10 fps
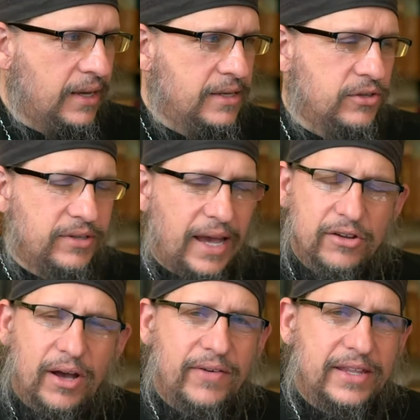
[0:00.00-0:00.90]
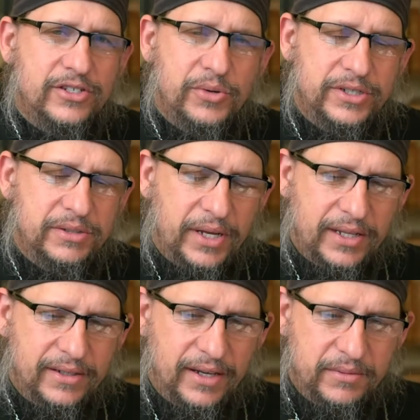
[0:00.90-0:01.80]
So Daniel, I've had this question many
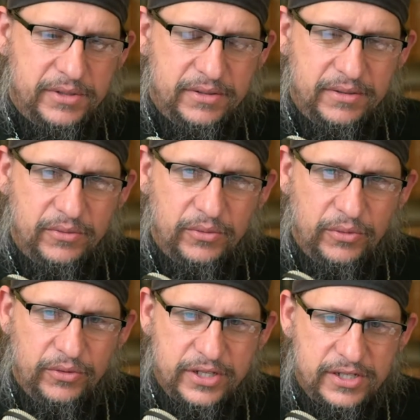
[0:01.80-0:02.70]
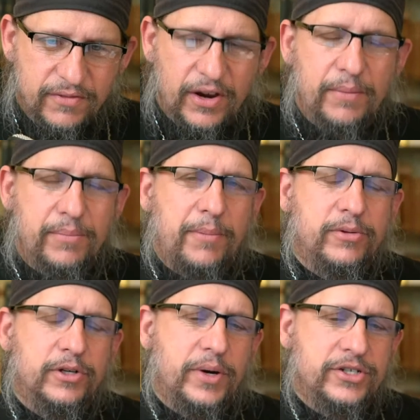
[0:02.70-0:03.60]
times this is a very
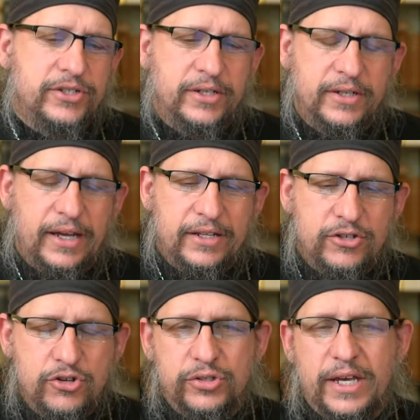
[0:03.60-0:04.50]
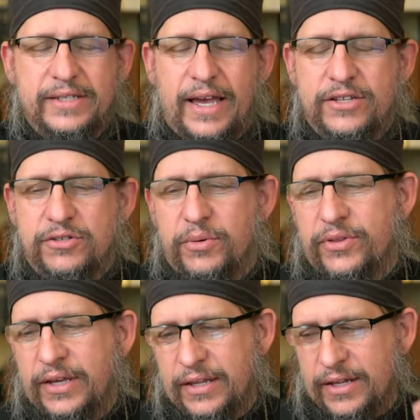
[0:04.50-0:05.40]
popular question, and usually it's answered
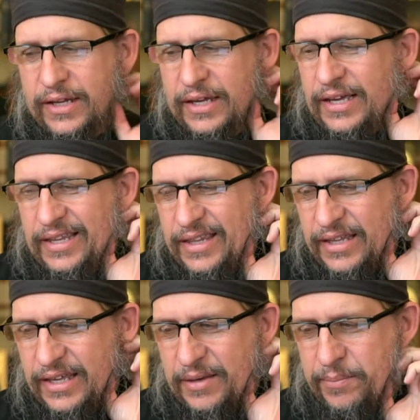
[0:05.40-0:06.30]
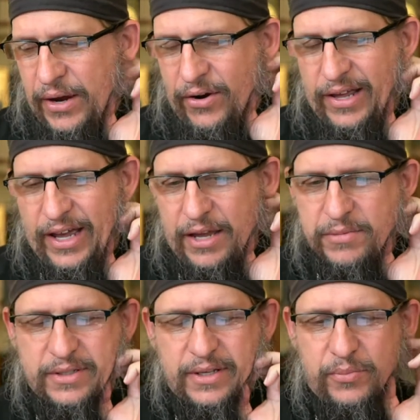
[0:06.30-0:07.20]
within the
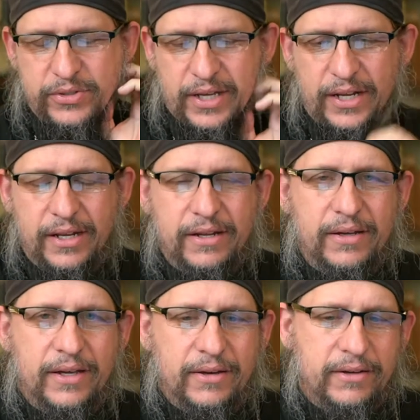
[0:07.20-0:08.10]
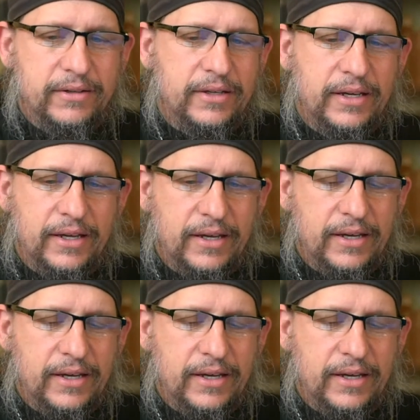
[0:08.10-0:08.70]
paradigms that are presented uh, in,